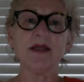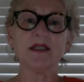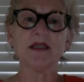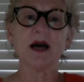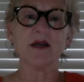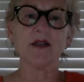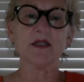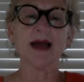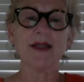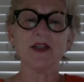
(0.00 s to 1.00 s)
styles, the
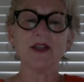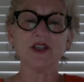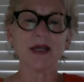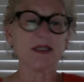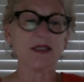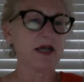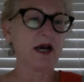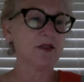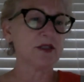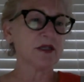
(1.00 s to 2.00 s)
Latin jazz
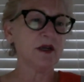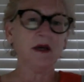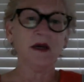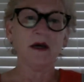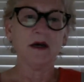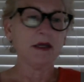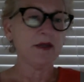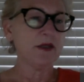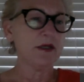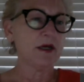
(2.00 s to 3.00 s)
styles in
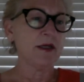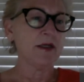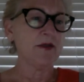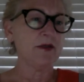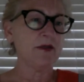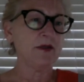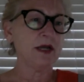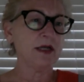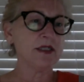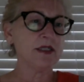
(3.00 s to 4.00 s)
the
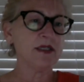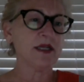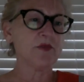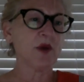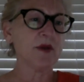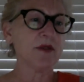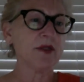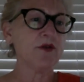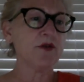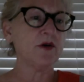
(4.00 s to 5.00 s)
United States,
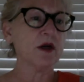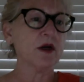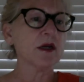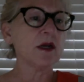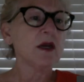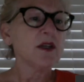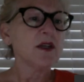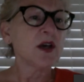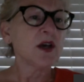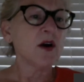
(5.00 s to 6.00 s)
primarily New York.
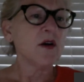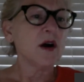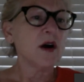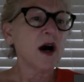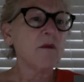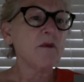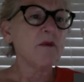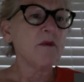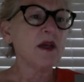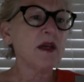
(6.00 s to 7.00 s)
So
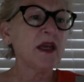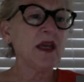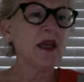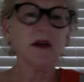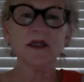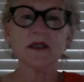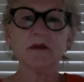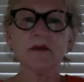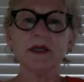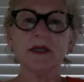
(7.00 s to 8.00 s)
here is
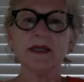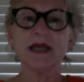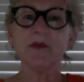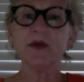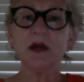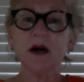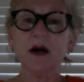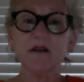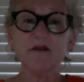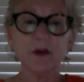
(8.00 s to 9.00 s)
an example
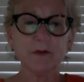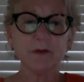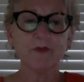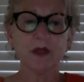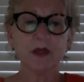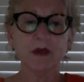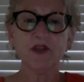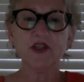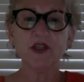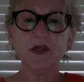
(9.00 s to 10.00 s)
of
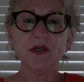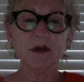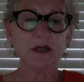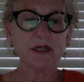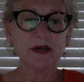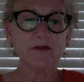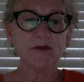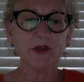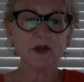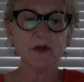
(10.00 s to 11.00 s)
Machito and his
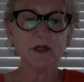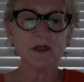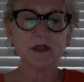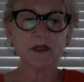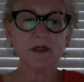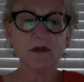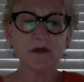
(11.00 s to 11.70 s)
Afro-Cubans.